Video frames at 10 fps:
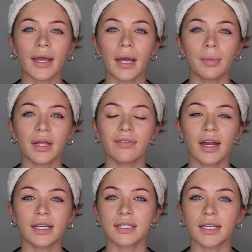can't believe
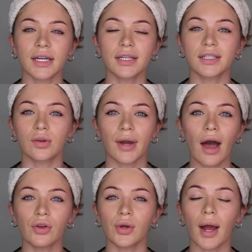I didn't see it until
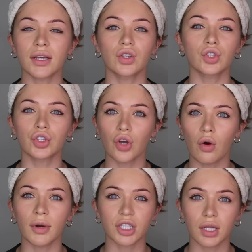now. You guys look
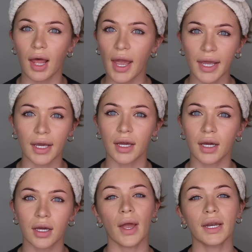so much
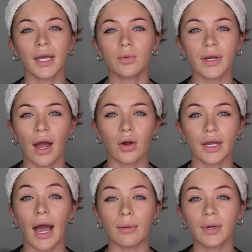alike. When in
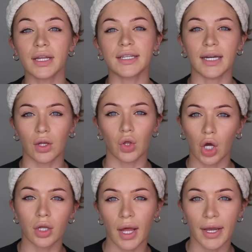reality, I really didn't
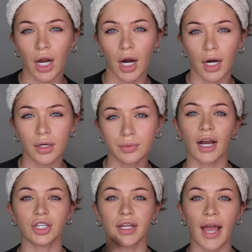look like her.
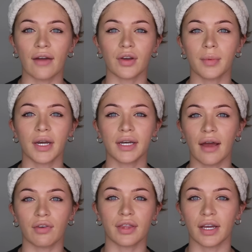Actually, everybody
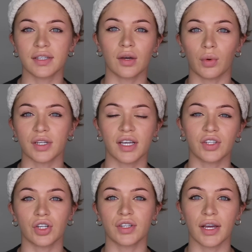never thinks that we're
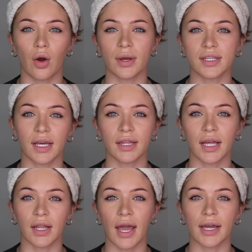sisters. They always think
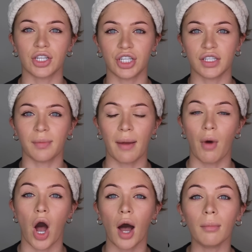that like she's my
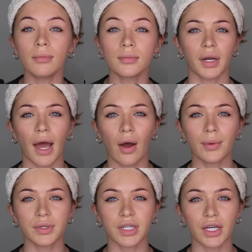mom. But now
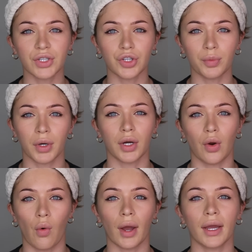I was like super
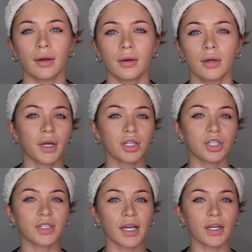annoyed because
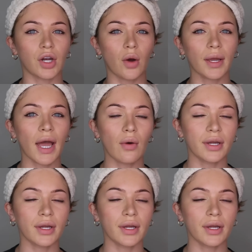just like knowing how